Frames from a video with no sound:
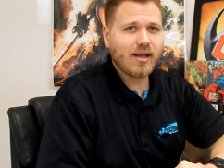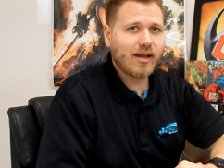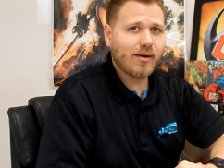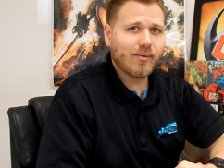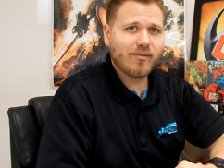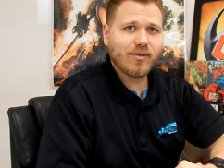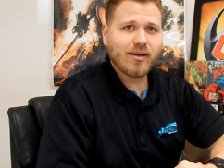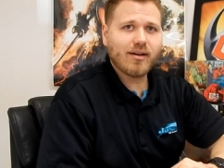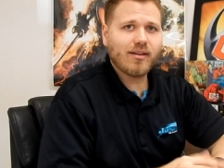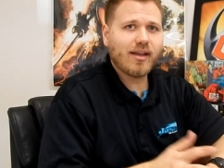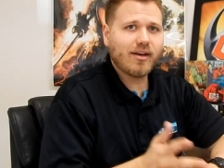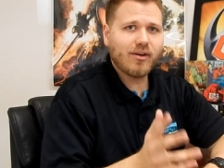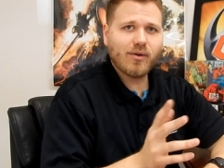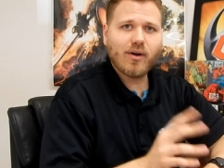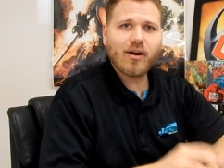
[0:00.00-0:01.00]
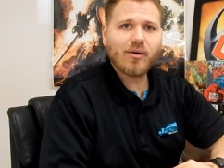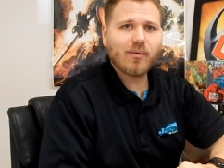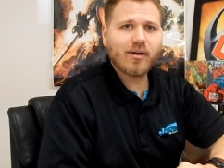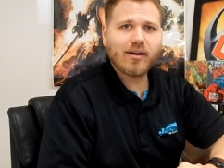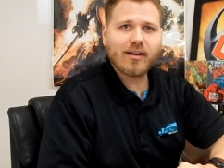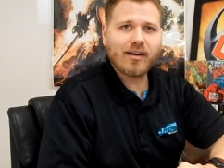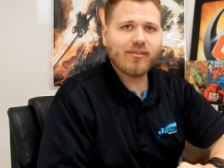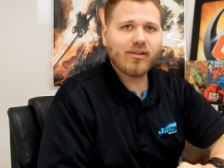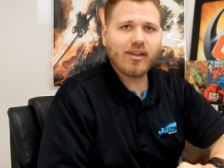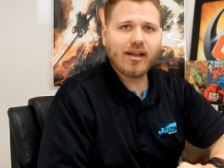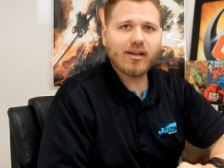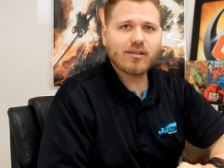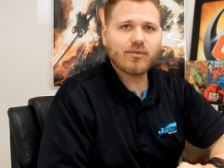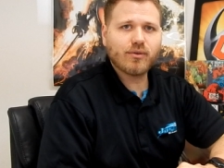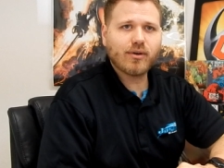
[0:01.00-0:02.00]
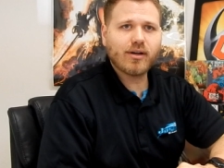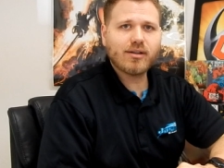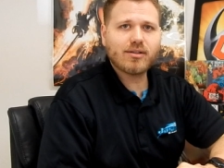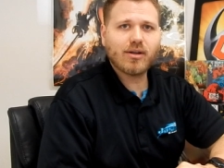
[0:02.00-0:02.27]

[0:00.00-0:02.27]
Uh, we've done a lot of new artwork and everything else for it.